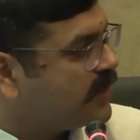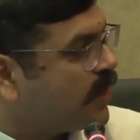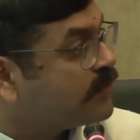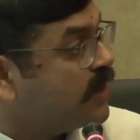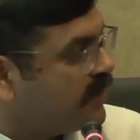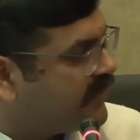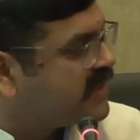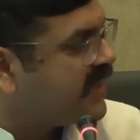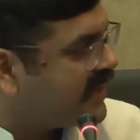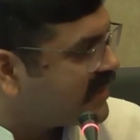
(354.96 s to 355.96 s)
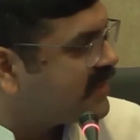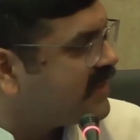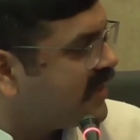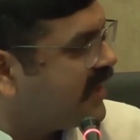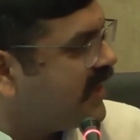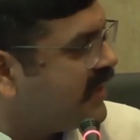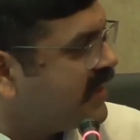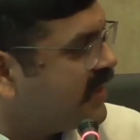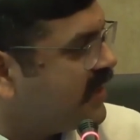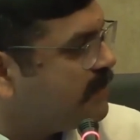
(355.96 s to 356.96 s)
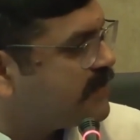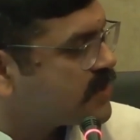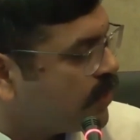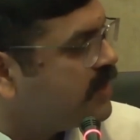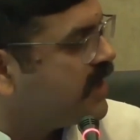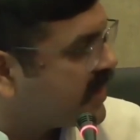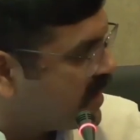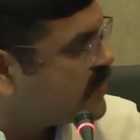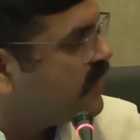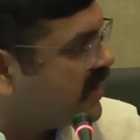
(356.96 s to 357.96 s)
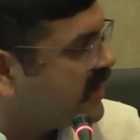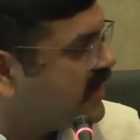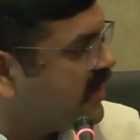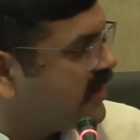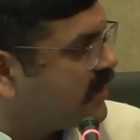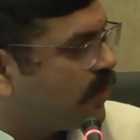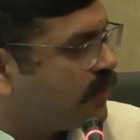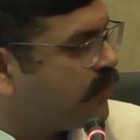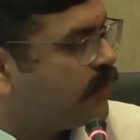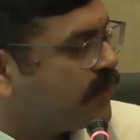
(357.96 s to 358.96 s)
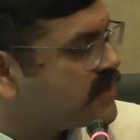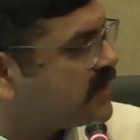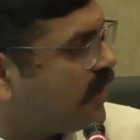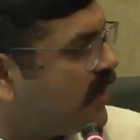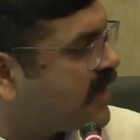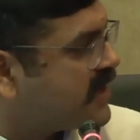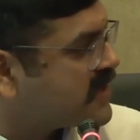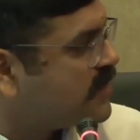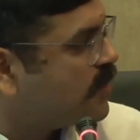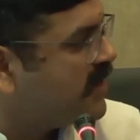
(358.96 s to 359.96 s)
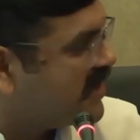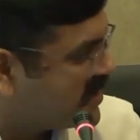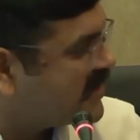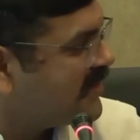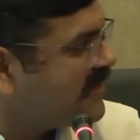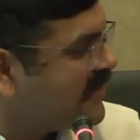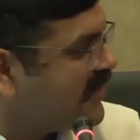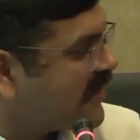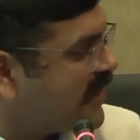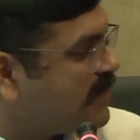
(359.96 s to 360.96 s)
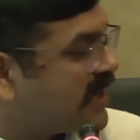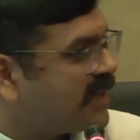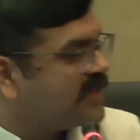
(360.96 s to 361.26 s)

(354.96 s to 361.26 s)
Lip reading: you have to live with that, and slowly and gradually, don't force all transaction to be digital, right? But